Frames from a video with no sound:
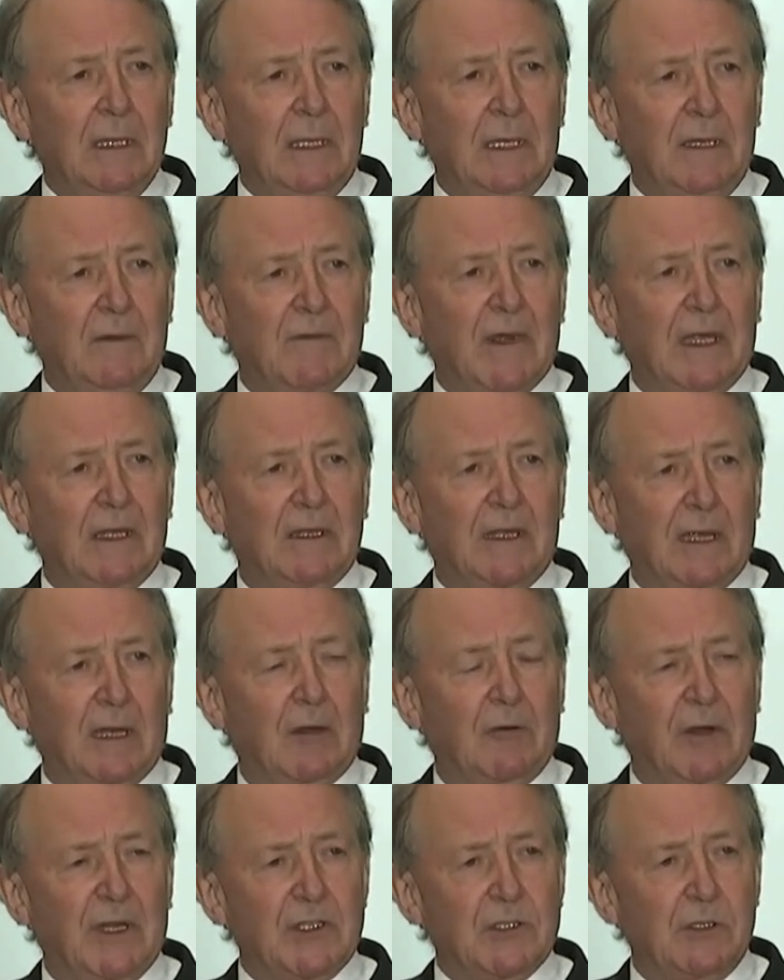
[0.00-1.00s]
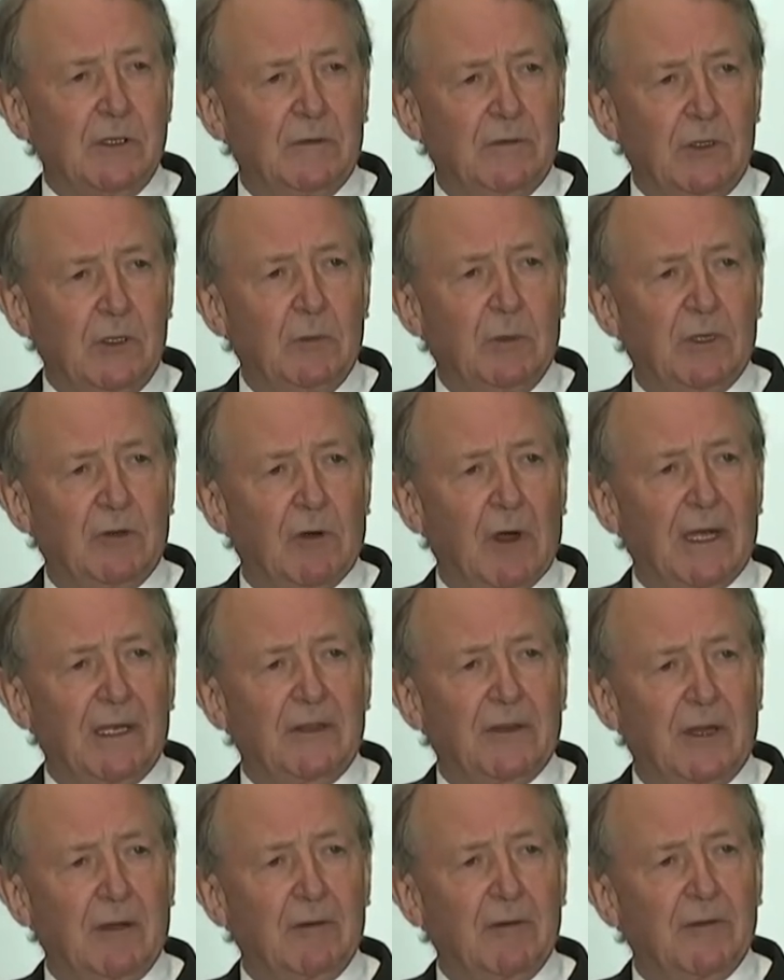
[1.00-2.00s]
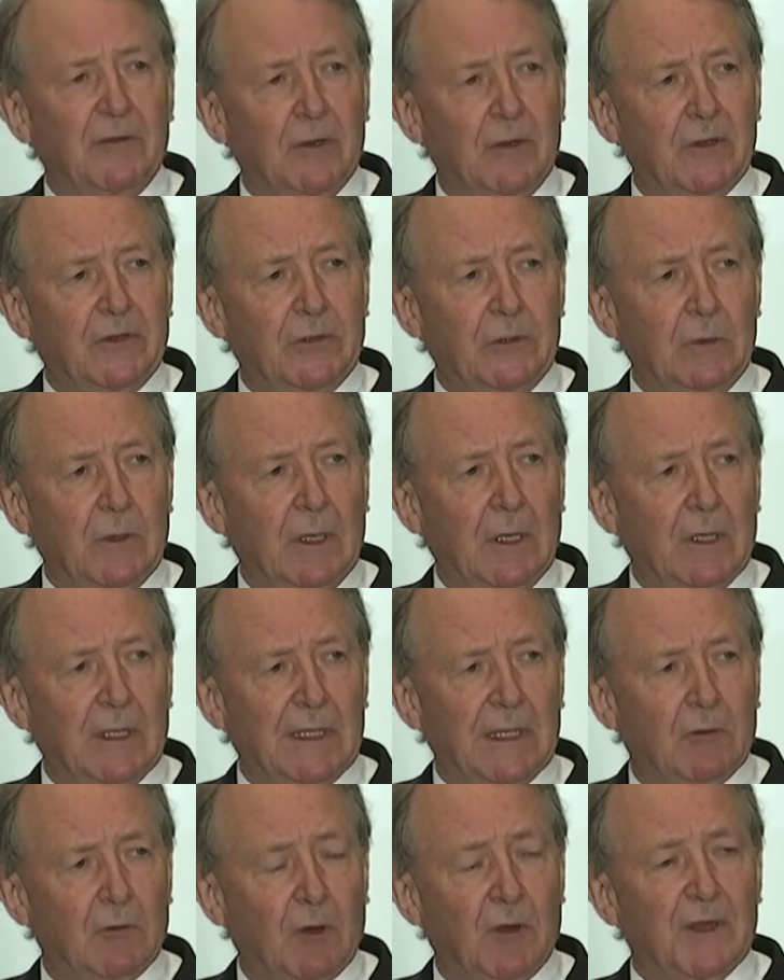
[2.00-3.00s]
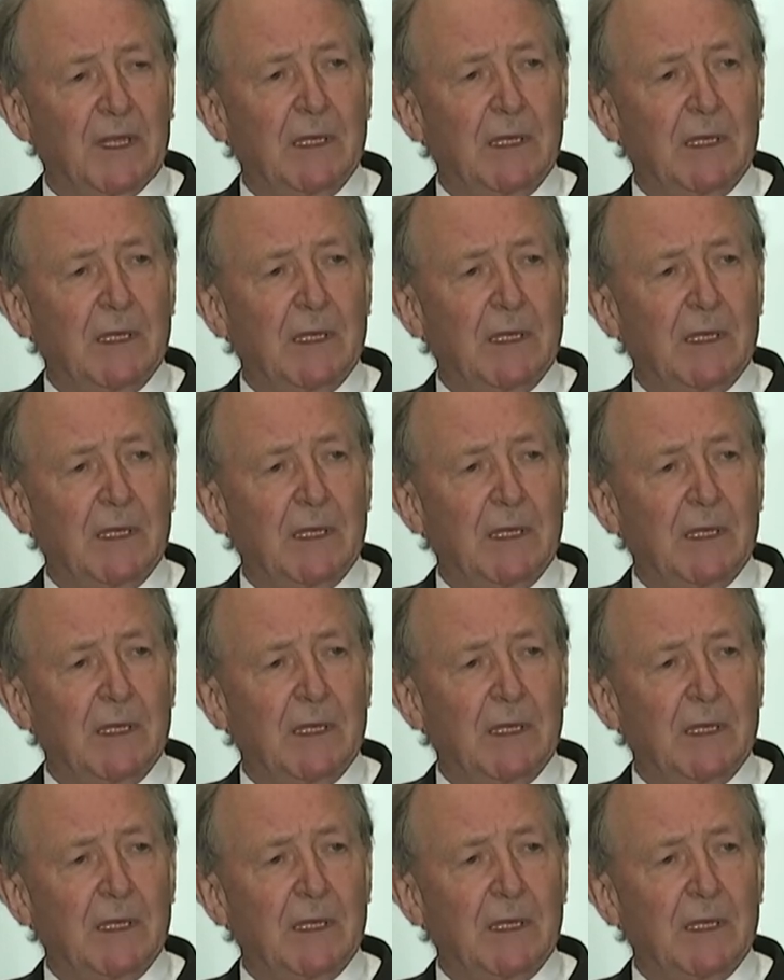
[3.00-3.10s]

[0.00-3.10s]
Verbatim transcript: in that Declaration of Human Rights I referred to earlier on.